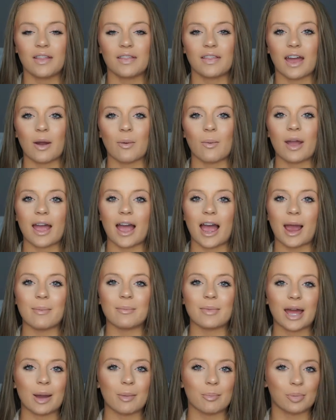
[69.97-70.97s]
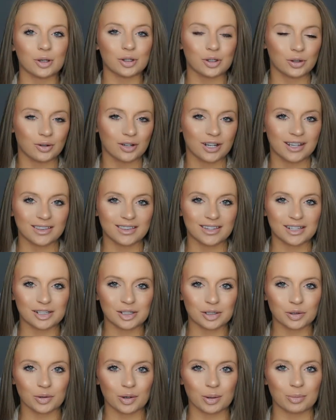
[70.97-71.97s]
That way I'm not butchering the
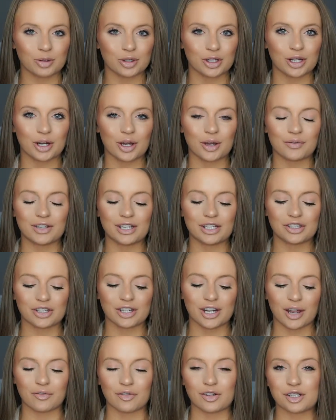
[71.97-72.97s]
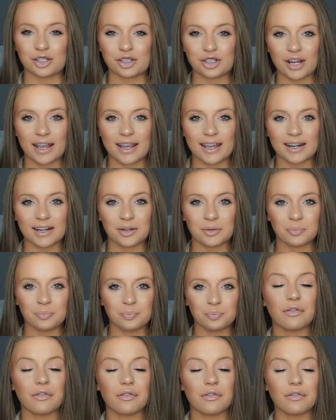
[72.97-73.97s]
description of each and every shade.
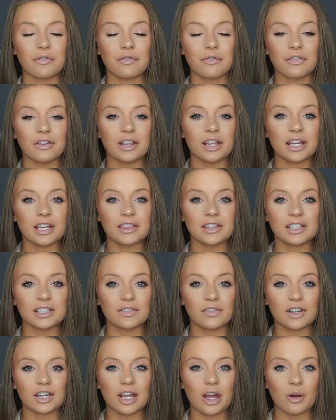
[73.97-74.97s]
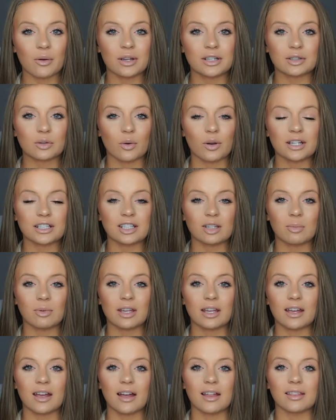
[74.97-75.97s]
I have a feeling this video is going to
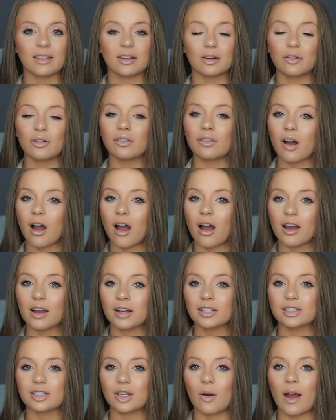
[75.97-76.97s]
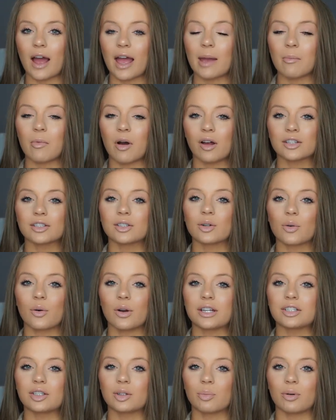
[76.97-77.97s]
be a little long, so I am also
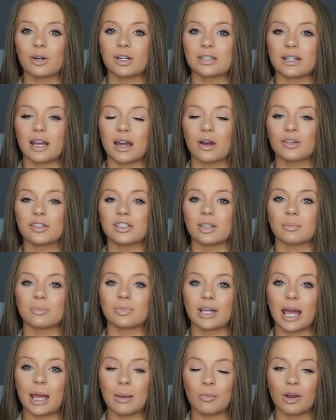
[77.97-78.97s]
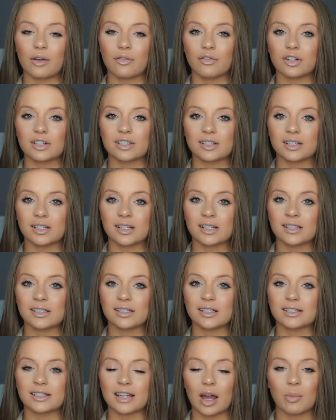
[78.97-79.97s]
going to put down some time references
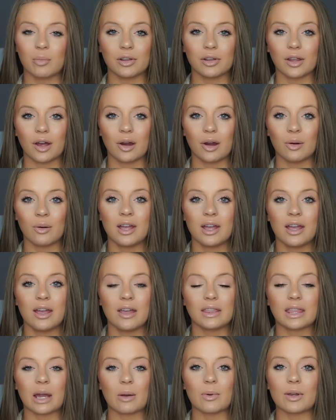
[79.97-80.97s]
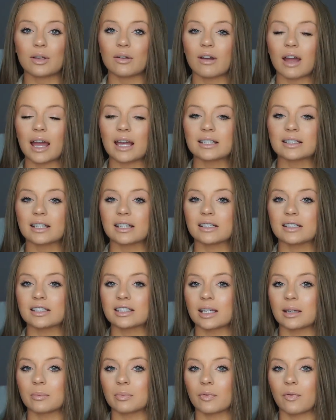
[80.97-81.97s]
down below. That way you guys can
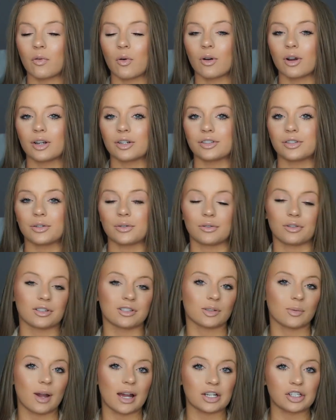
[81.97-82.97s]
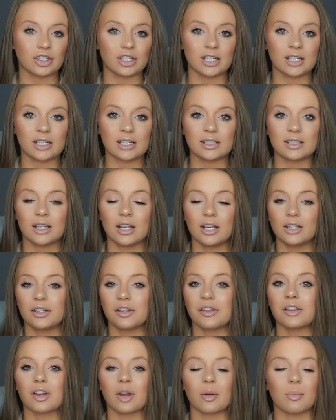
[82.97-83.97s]
skip forward to the swatches,
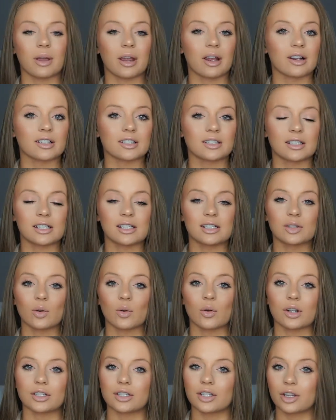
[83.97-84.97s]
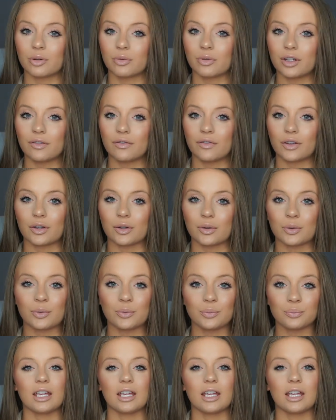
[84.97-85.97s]
to the comparisons, or to the
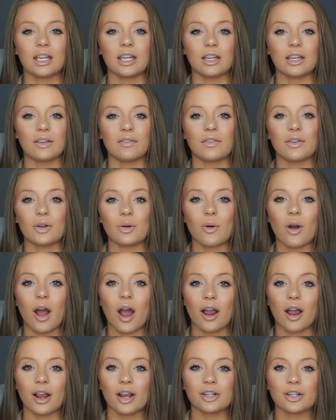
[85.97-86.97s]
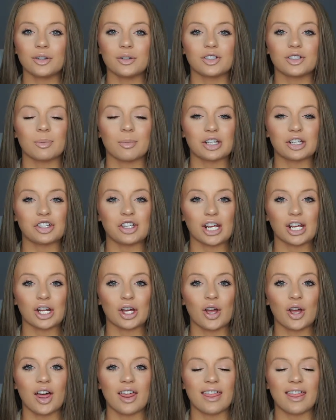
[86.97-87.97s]
review. If you are new to my
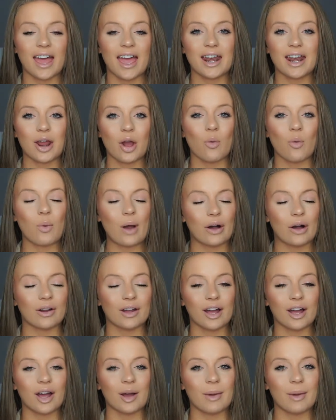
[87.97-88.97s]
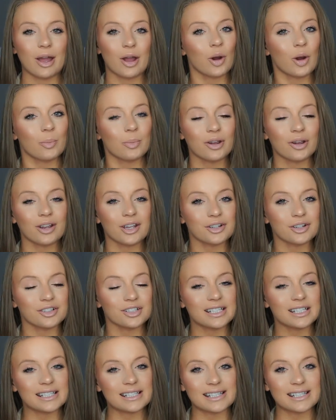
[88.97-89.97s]
channel, then welcome. I hope you're here
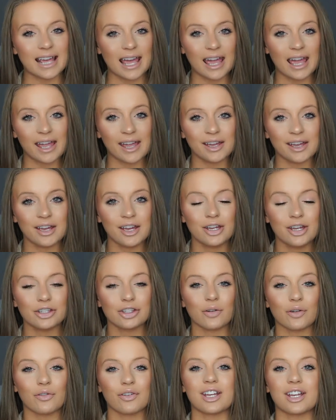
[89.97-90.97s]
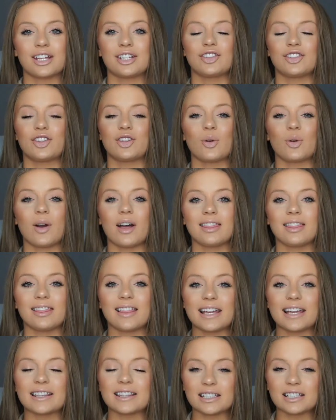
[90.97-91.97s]
to stay. Don't forget to
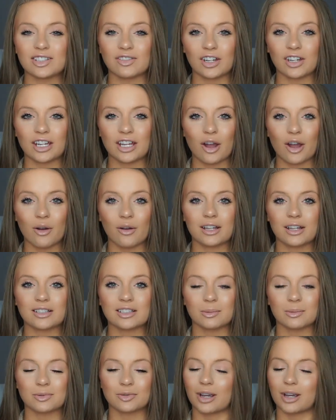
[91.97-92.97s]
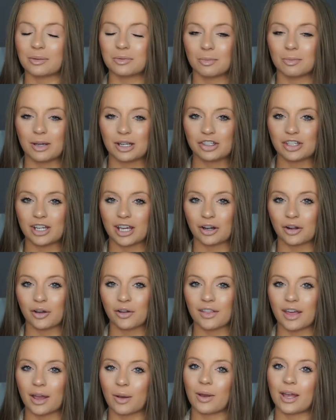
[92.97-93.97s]
like this video and subscribe to my
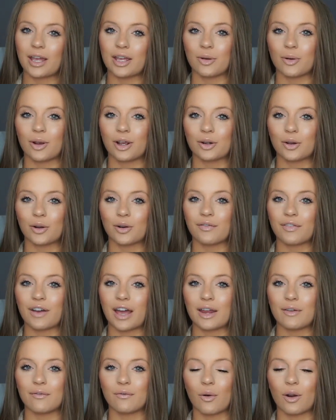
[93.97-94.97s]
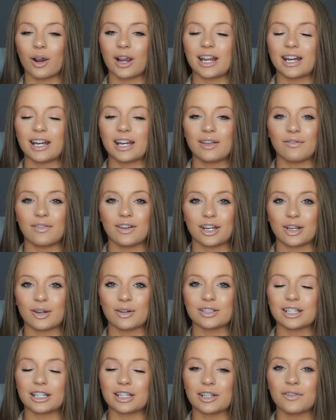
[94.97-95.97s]
channel. That way you are notified for any
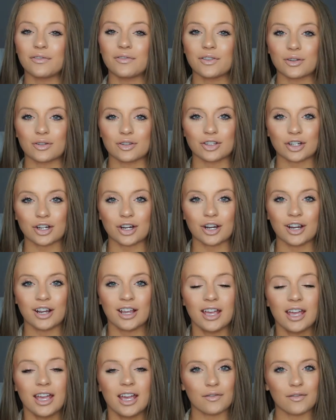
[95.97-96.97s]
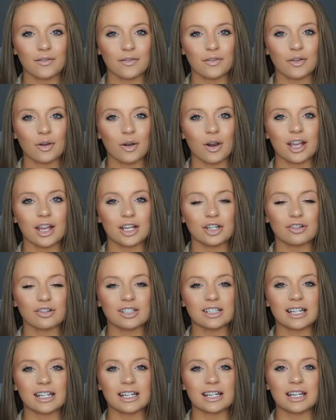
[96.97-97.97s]
videos in the future. And if you are
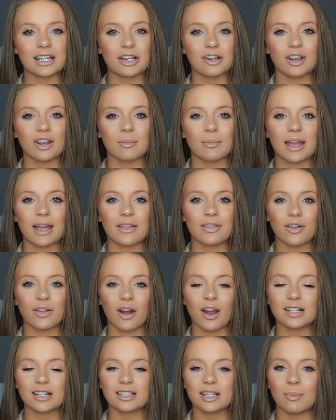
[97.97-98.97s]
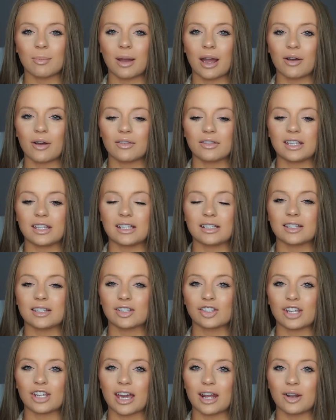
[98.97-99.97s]
interested in hearing my thoughts about these
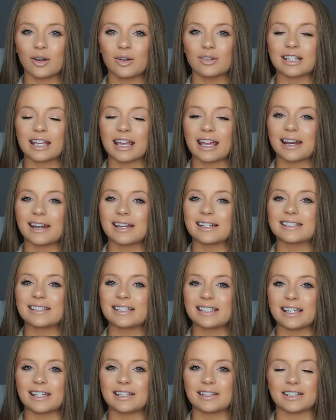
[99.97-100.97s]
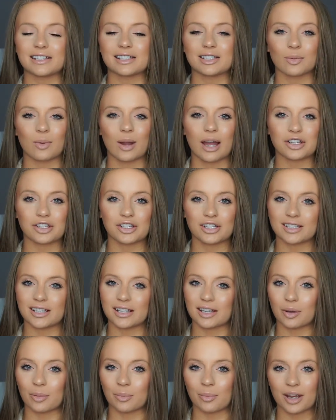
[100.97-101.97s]
shadows and seeing these swatches
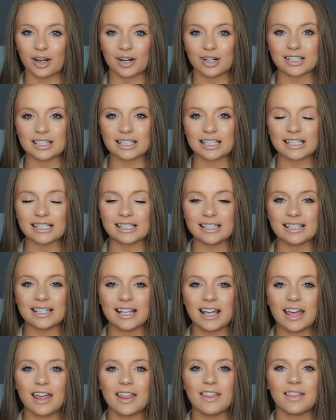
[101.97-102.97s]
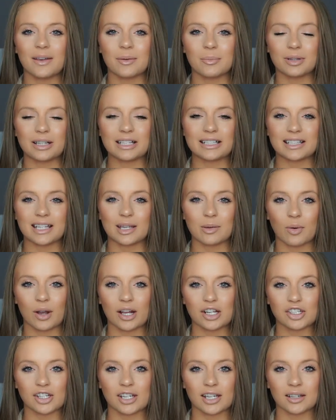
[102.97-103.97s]
and comparisons, then please keep
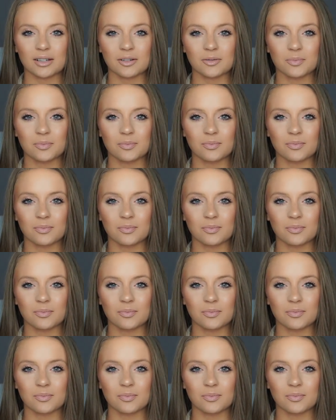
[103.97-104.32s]
watching.